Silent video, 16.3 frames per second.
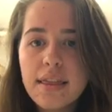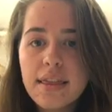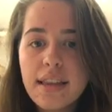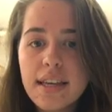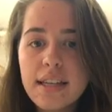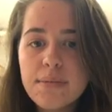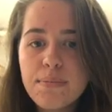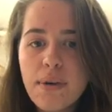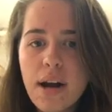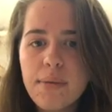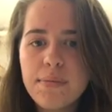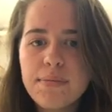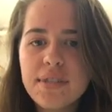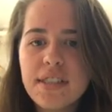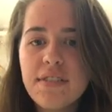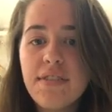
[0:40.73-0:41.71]
These
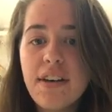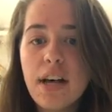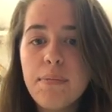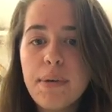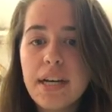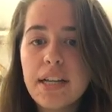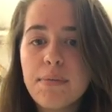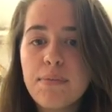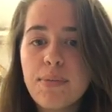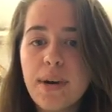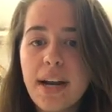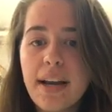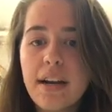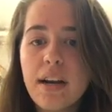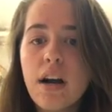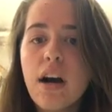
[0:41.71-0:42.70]
problems developing in the
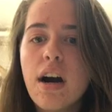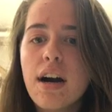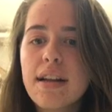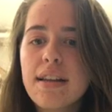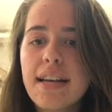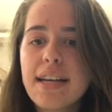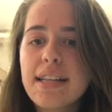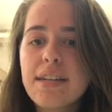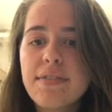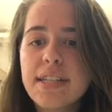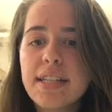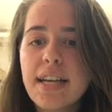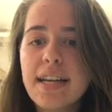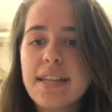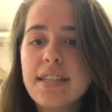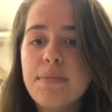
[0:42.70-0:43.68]
brain are likely
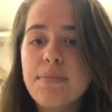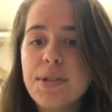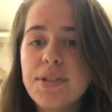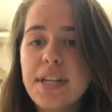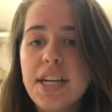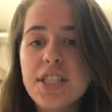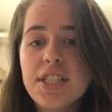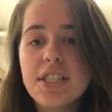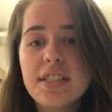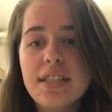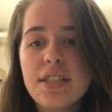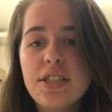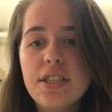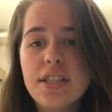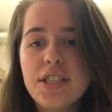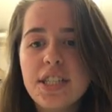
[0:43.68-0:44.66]
related to mutations
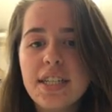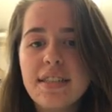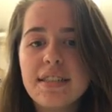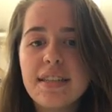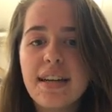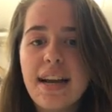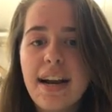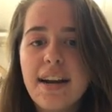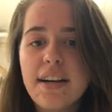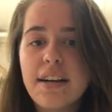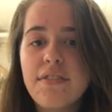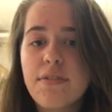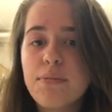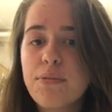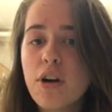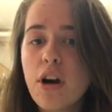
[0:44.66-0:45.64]
in the genes inherited
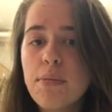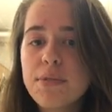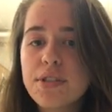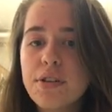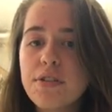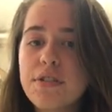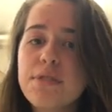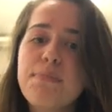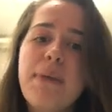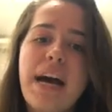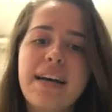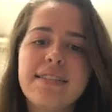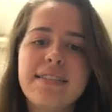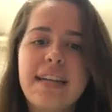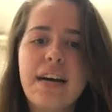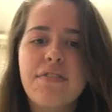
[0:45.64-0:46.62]
from chromosomes
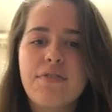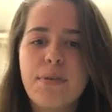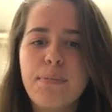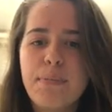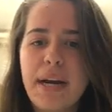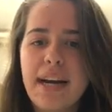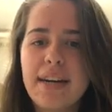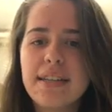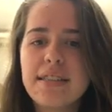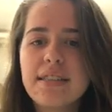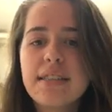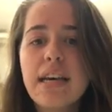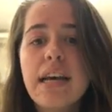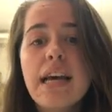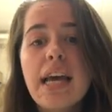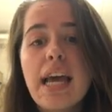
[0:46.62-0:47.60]
passed down from parents.
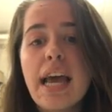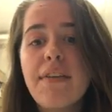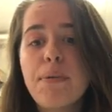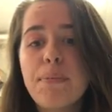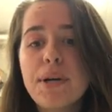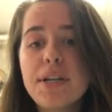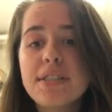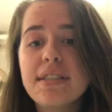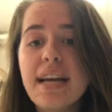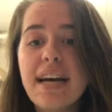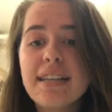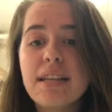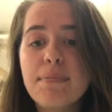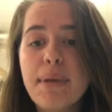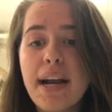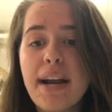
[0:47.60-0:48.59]
If a person
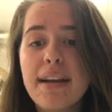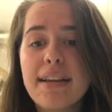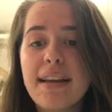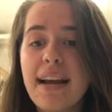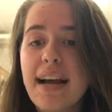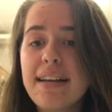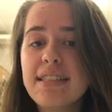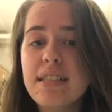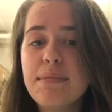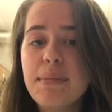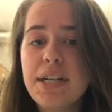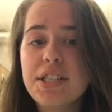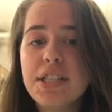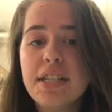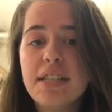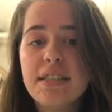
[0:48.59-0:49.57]
has a parent that has
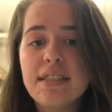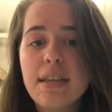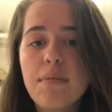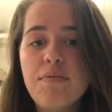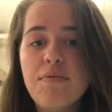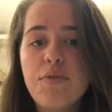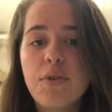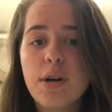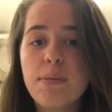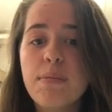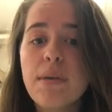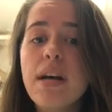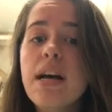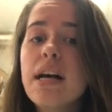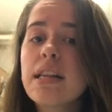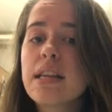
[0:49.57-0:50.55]
dementia in some form,
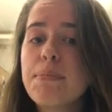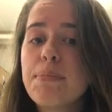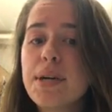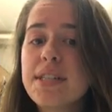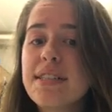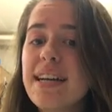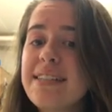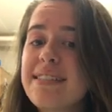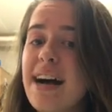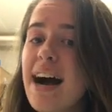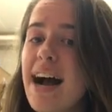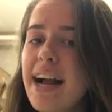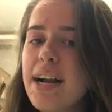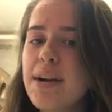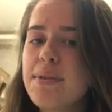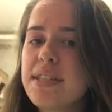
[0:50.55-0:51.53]
the person has a
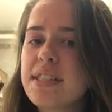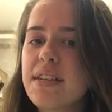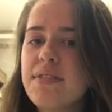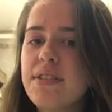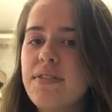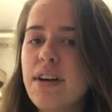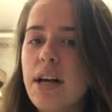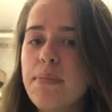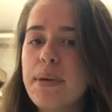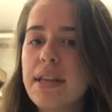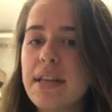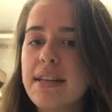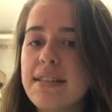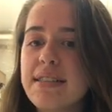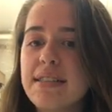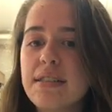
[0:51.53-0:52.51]
higher risk of developing
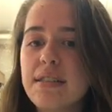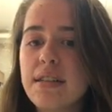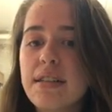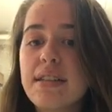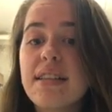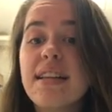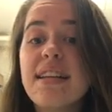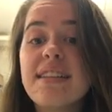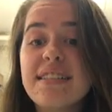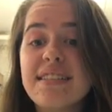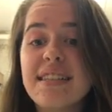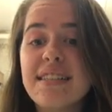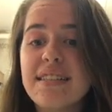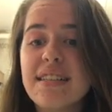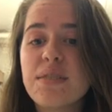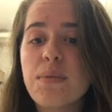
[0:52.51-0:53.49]
the
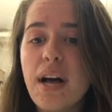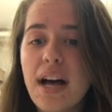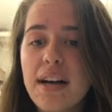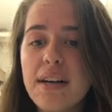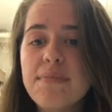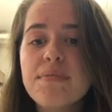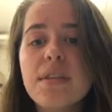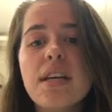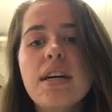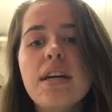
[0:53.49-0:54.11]
disease as well.